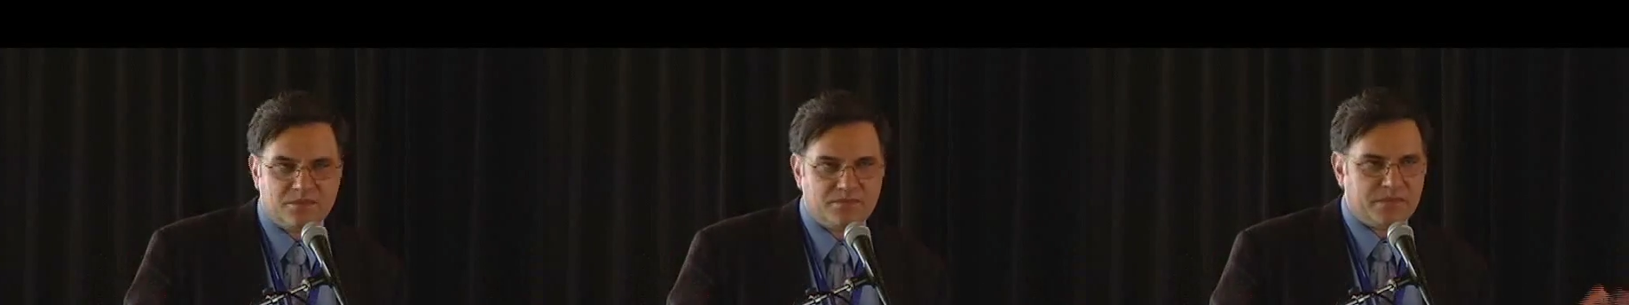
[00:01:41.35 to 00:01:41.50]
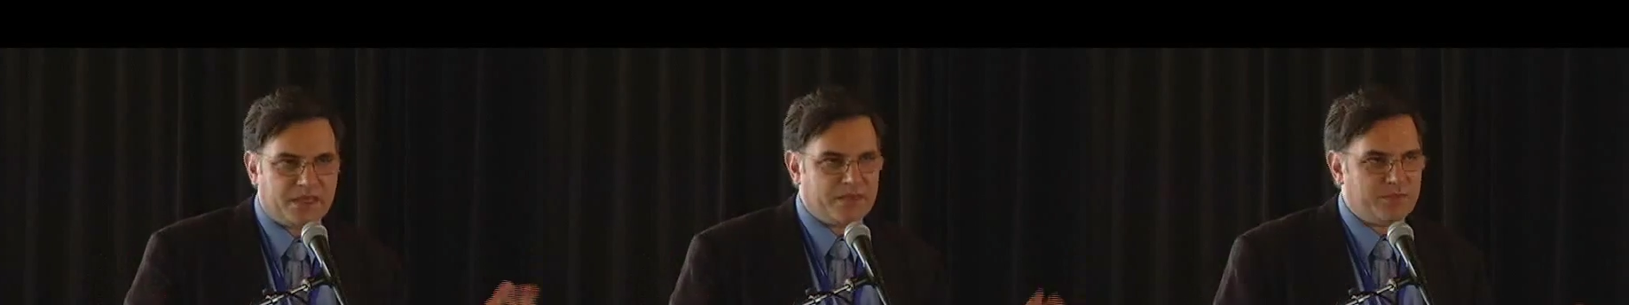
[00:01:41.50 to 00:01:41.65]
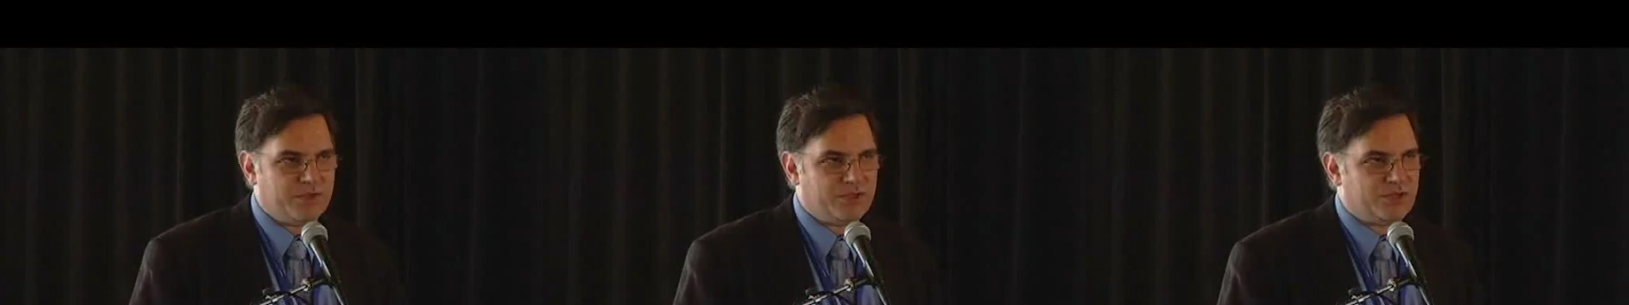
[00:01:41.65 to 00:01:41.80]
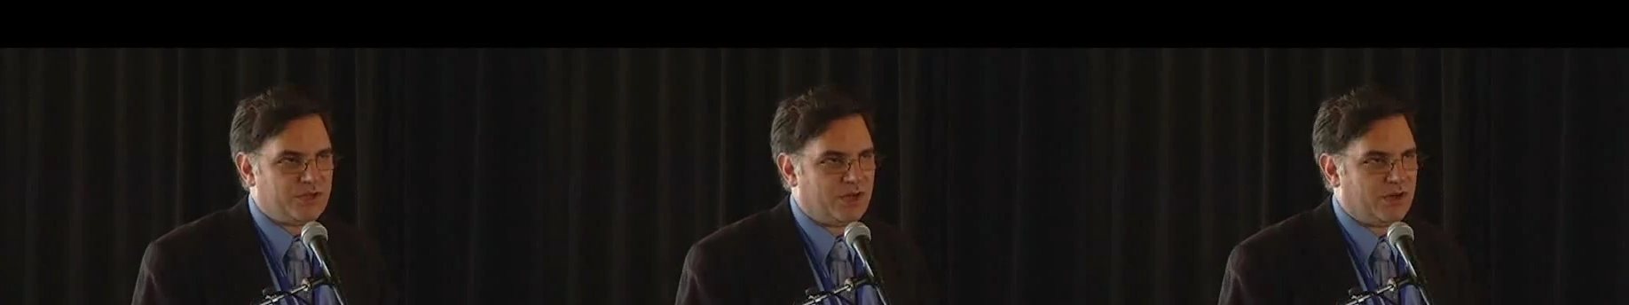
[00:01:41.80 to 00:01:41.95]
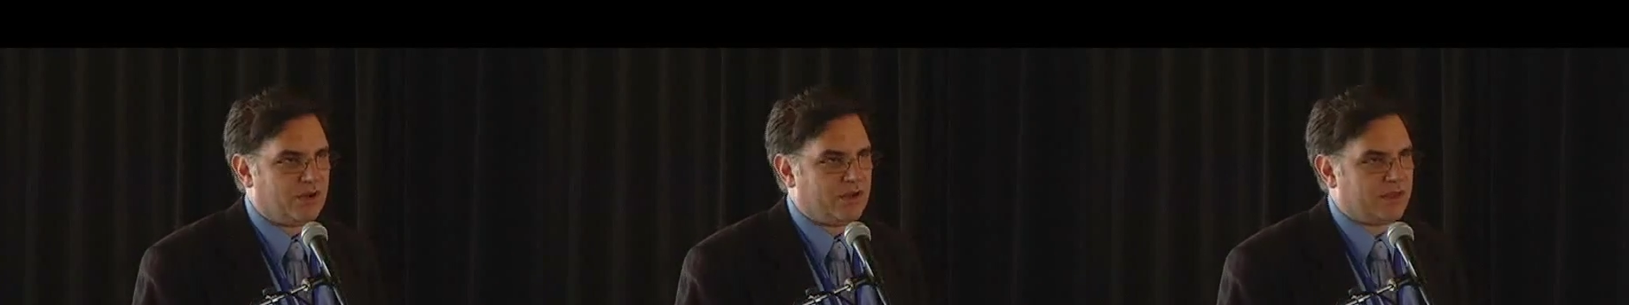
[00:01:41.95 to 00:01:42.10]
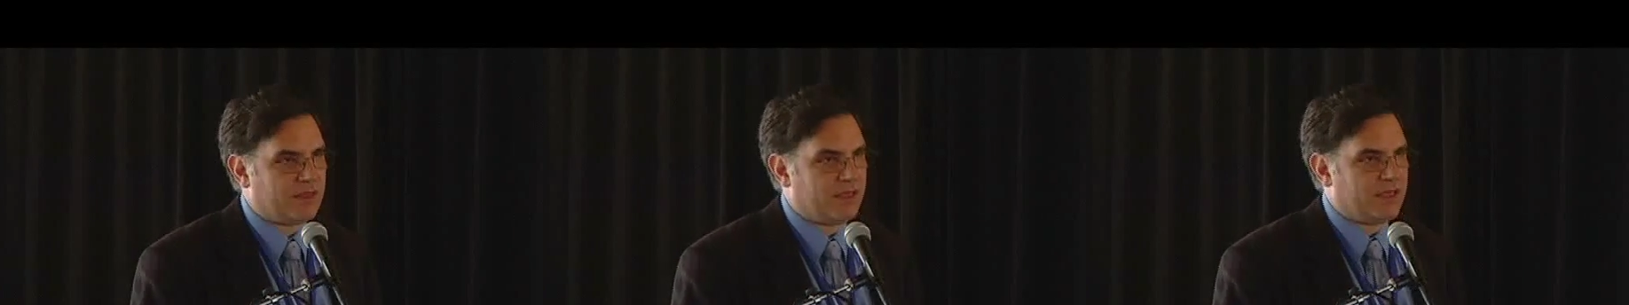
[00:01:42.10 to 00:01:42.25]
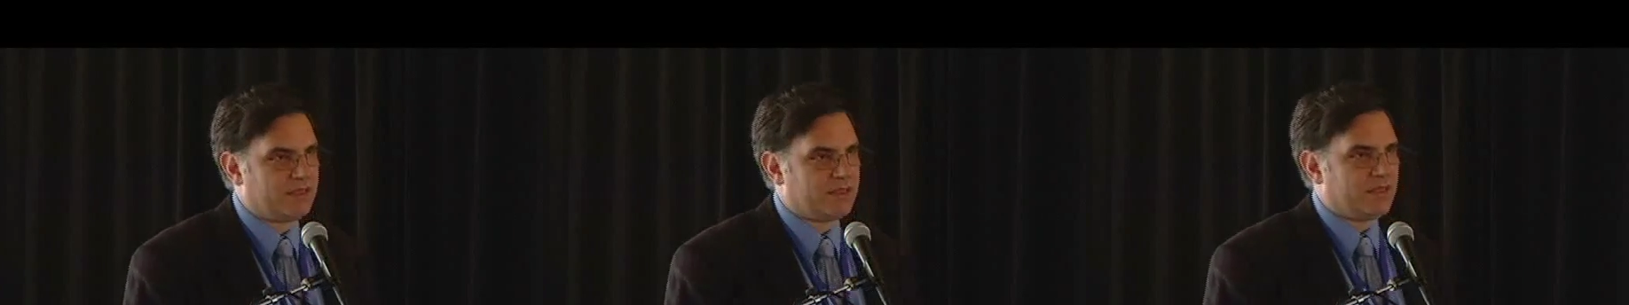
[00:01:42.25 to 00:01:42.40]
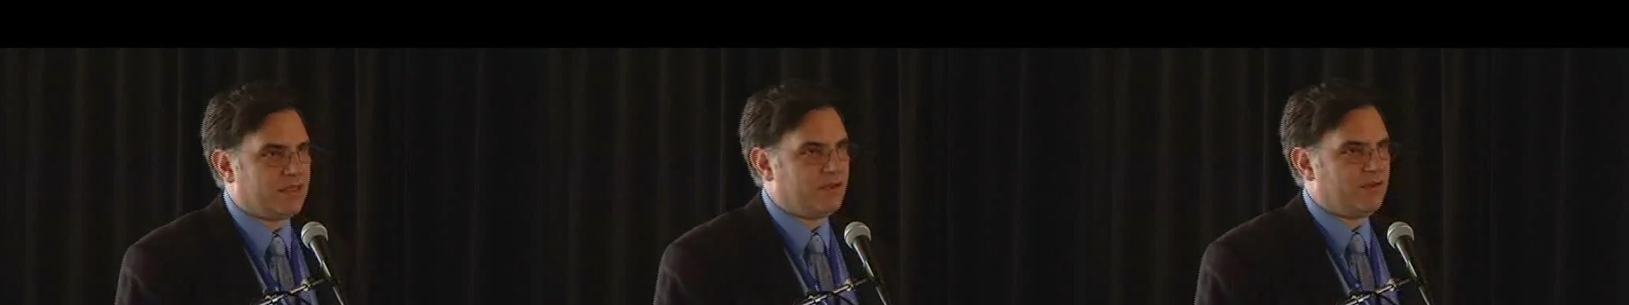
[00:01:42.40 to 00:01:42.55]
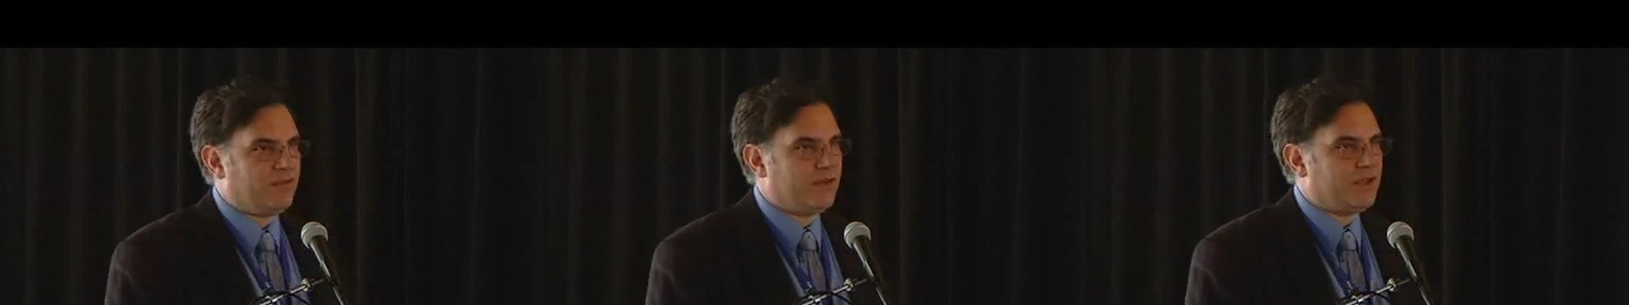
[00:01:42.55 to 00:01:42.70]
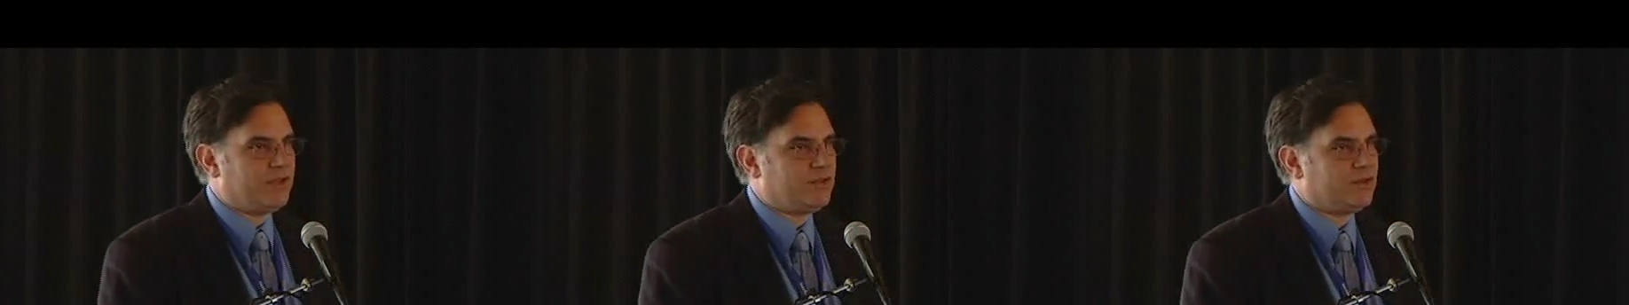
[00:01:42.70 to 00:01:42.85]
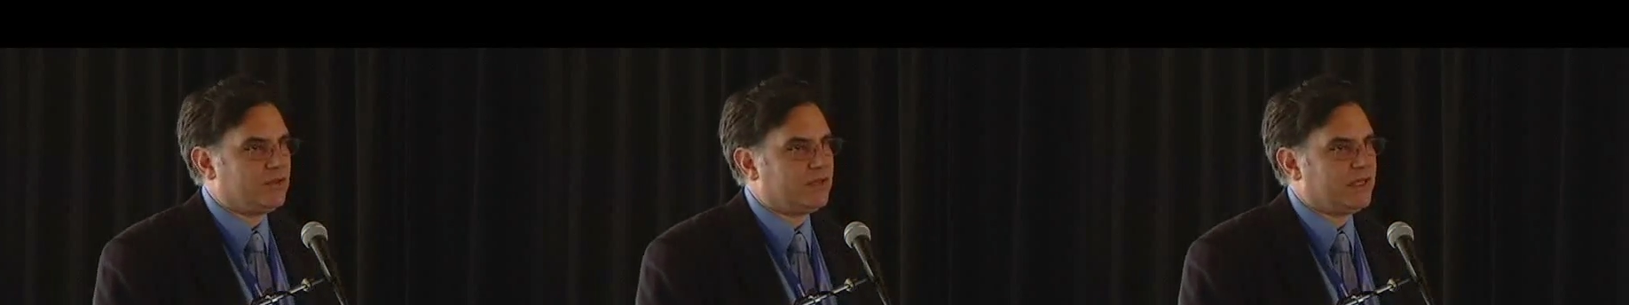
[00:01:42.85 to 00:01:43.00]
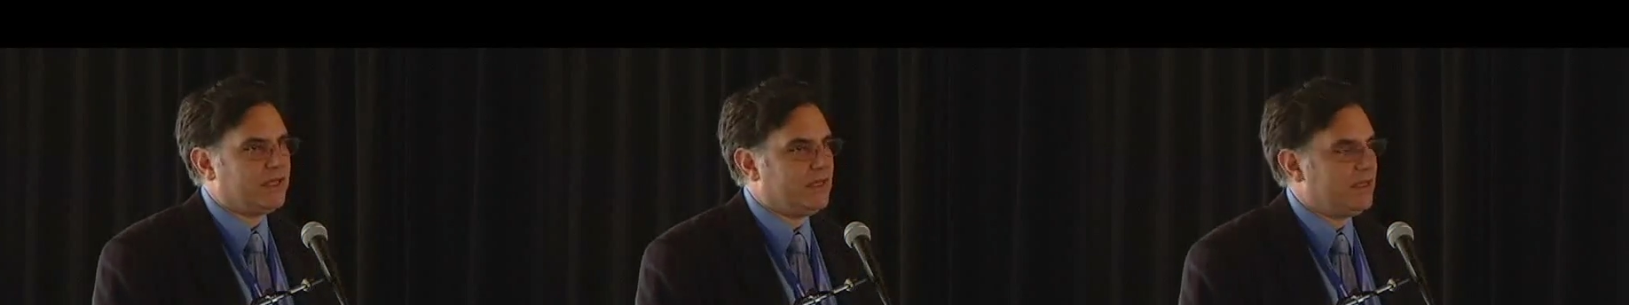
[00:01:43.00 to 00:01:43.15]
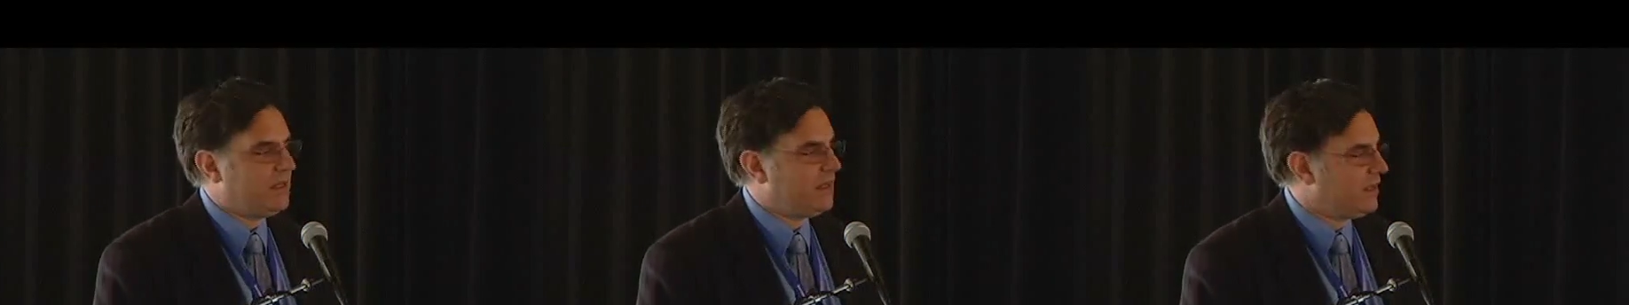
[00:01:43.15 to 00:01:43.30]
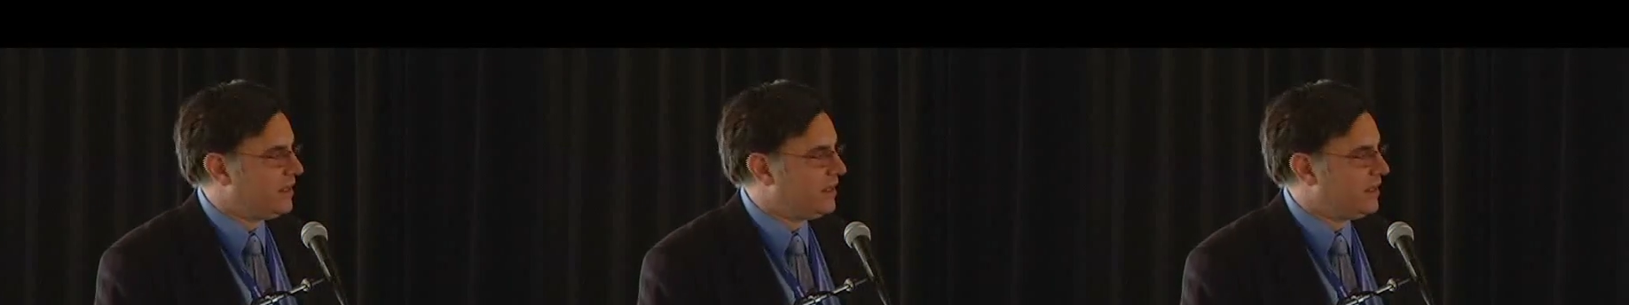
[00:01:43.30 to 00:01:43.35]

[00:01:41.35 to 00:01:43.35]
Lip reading: maybe sharing things individually.